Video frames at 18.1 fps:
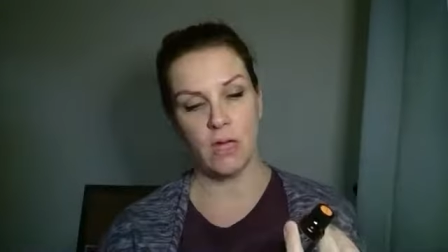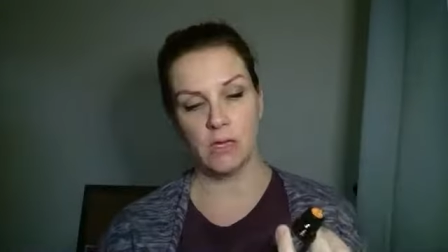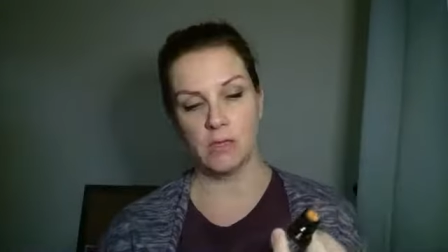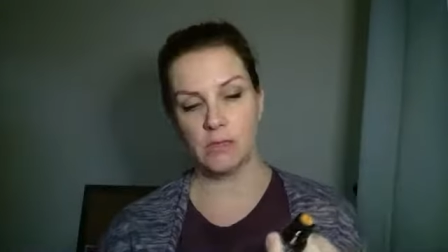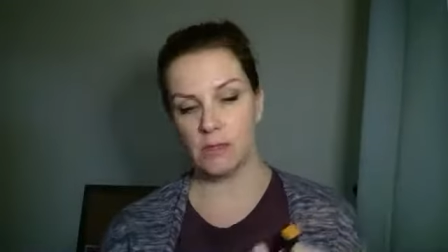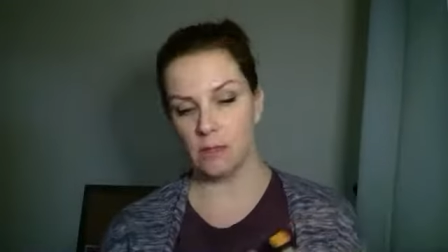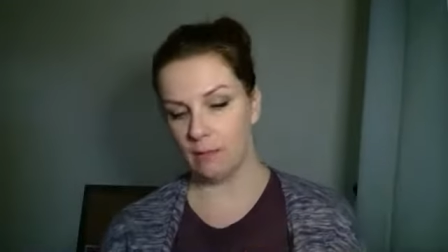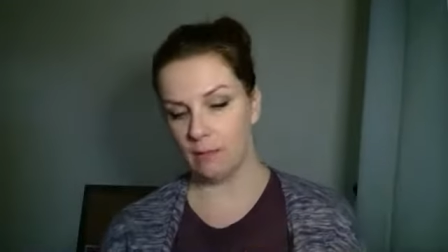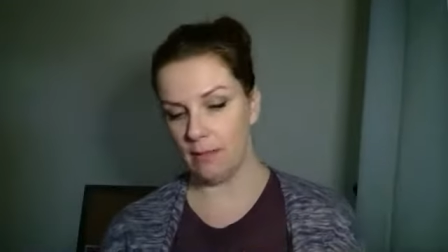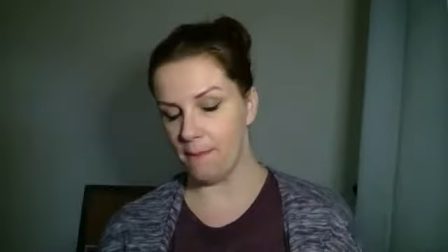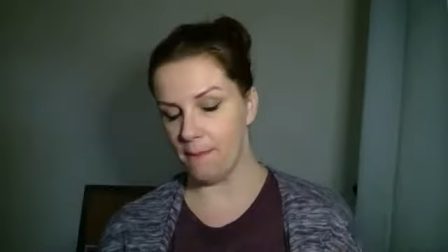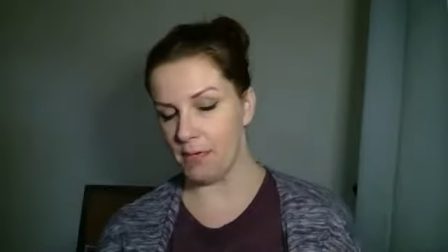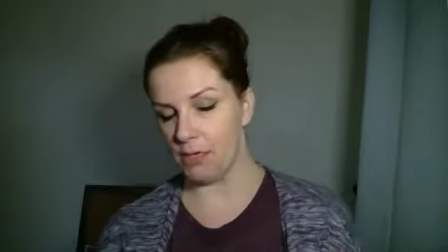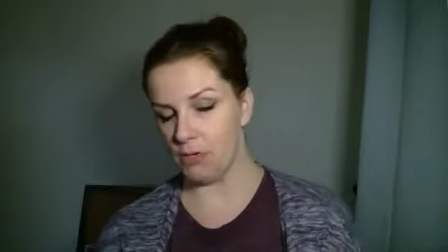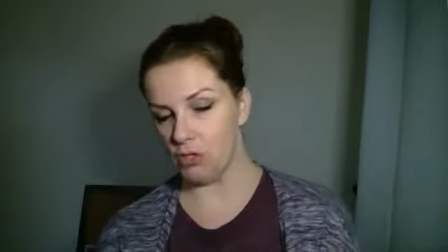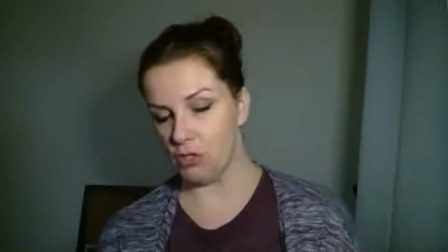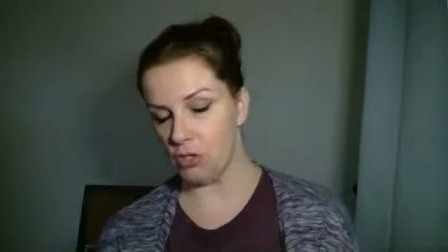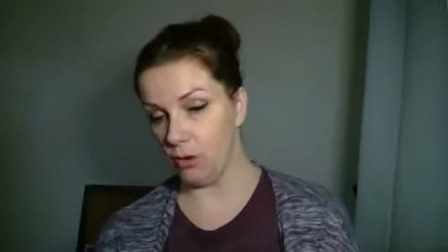So let me
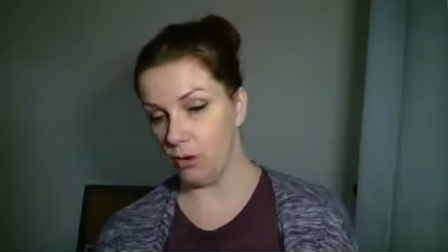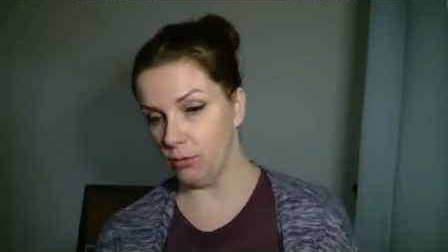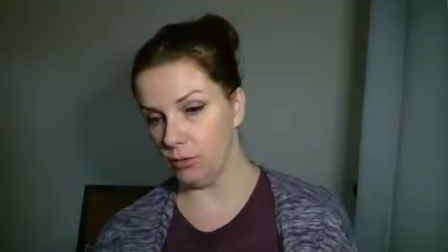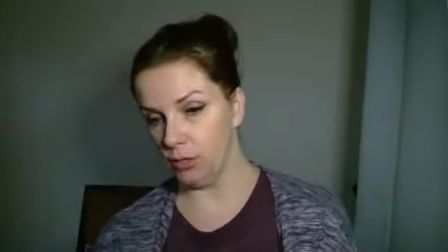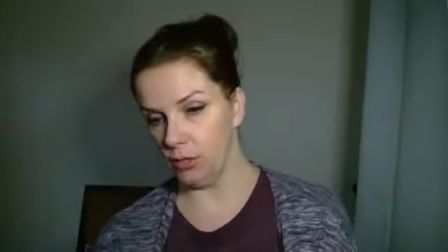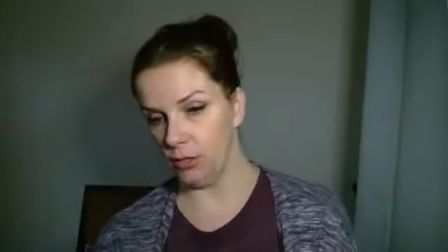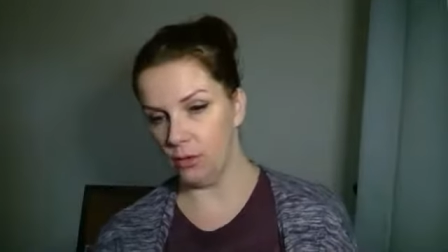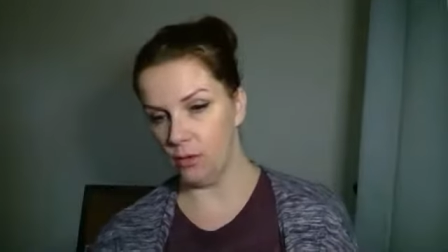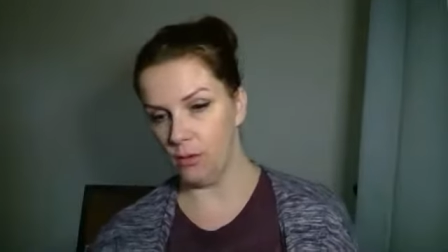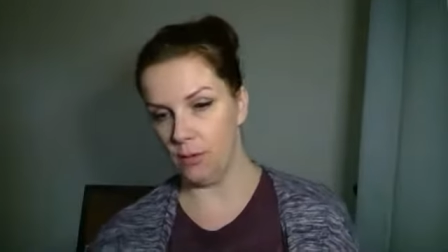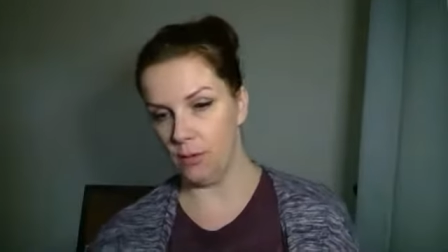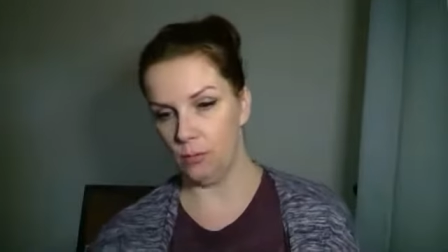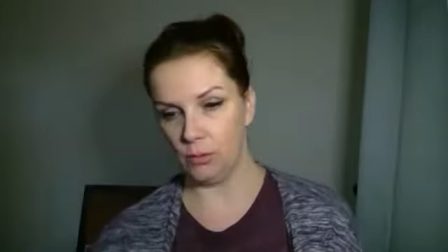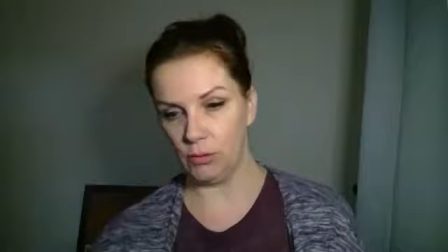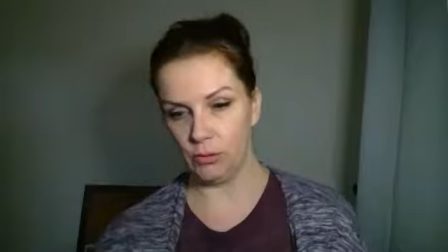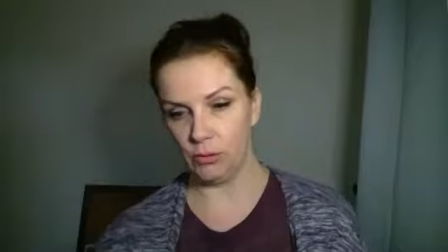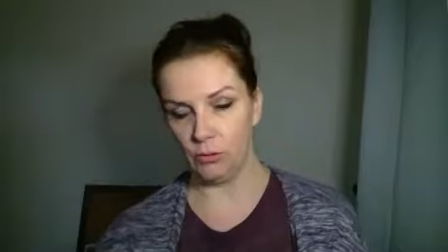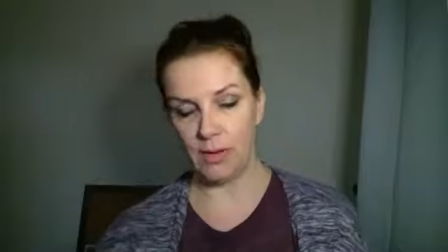show you, and
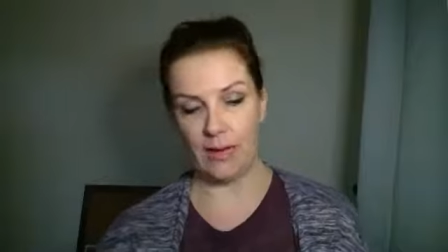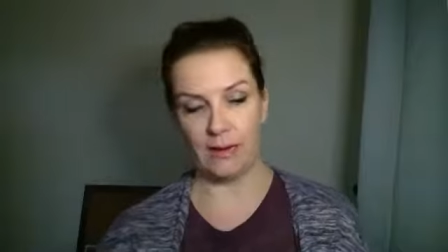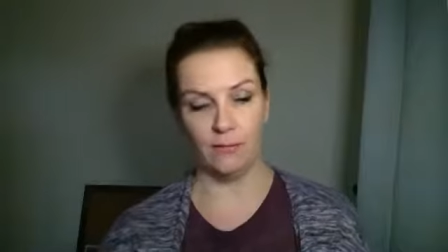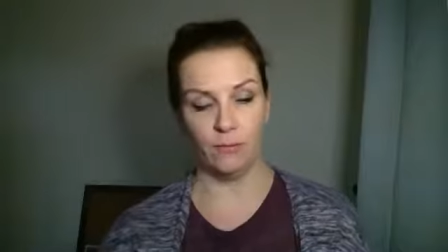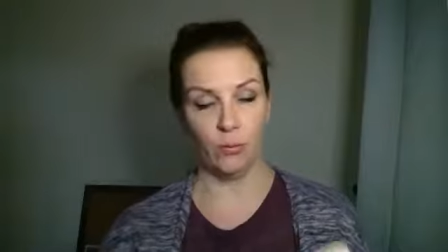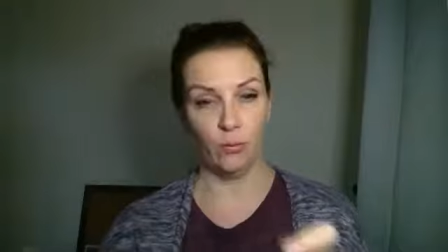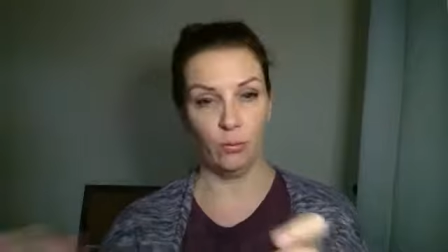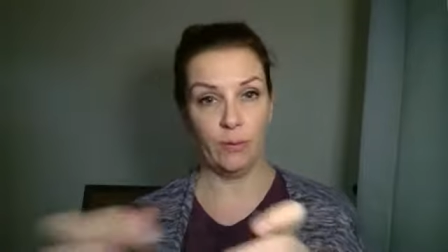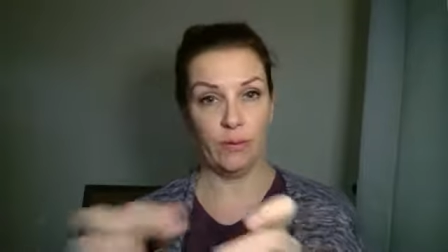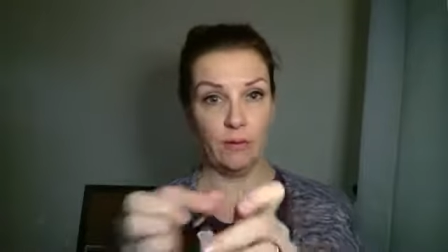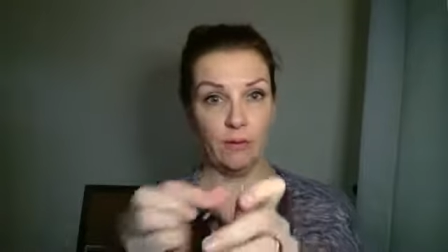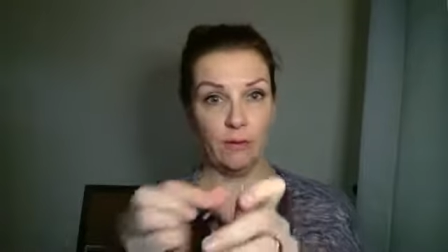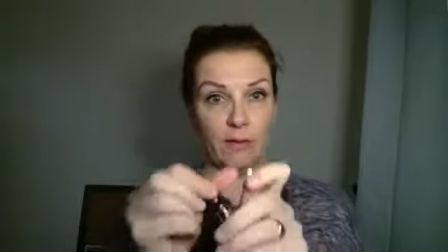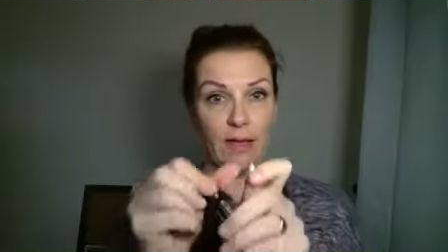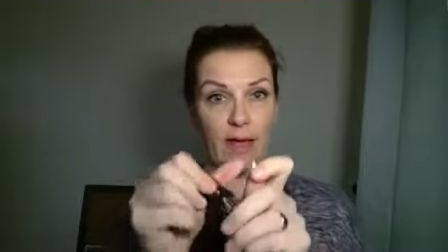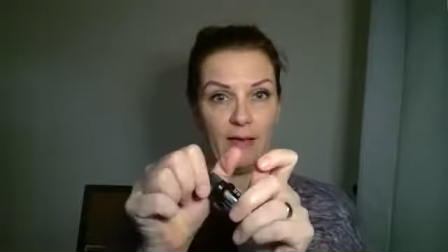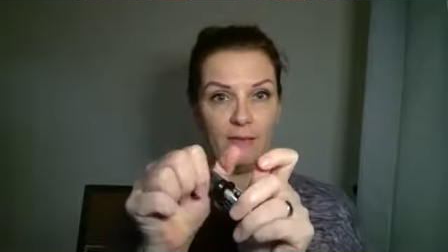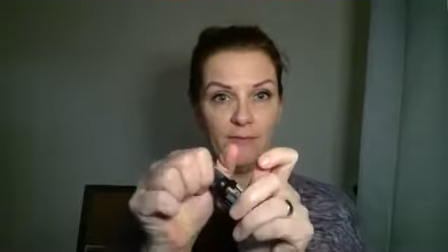we'll do kind of a real
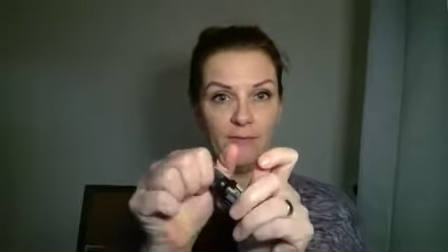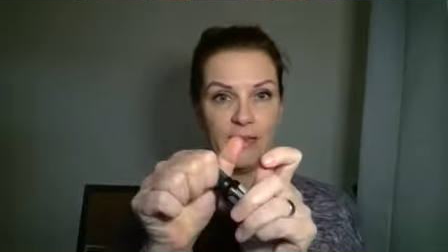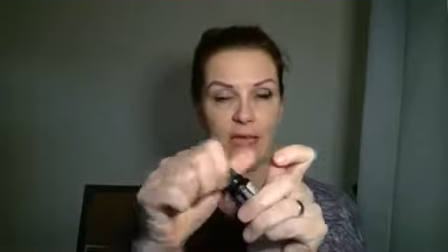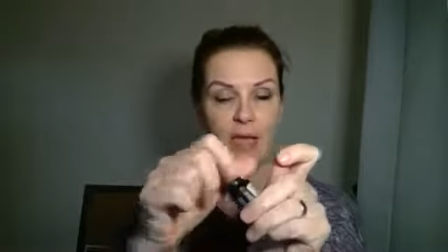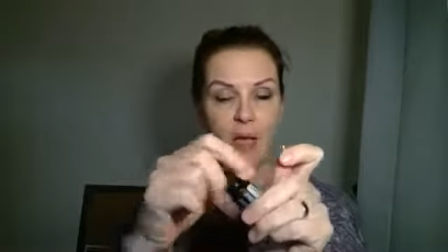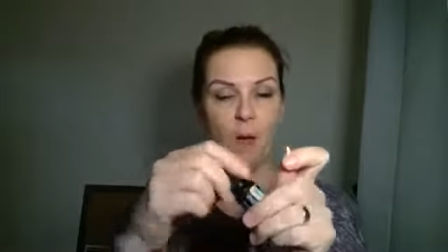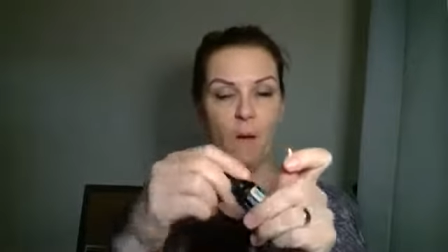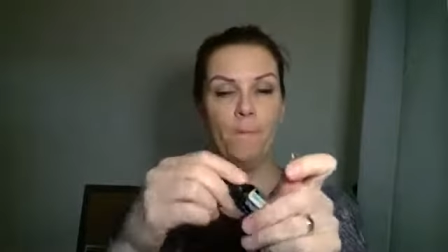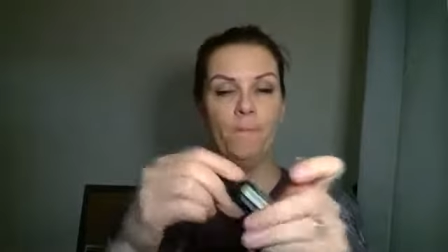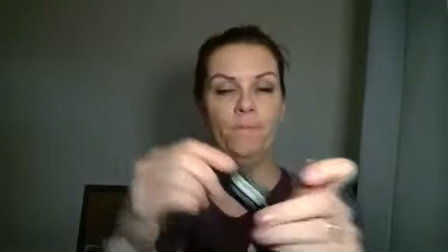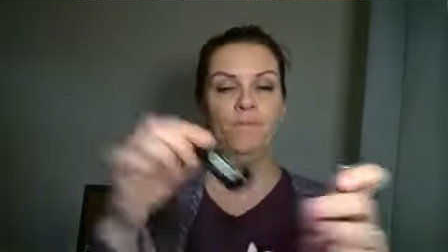live video.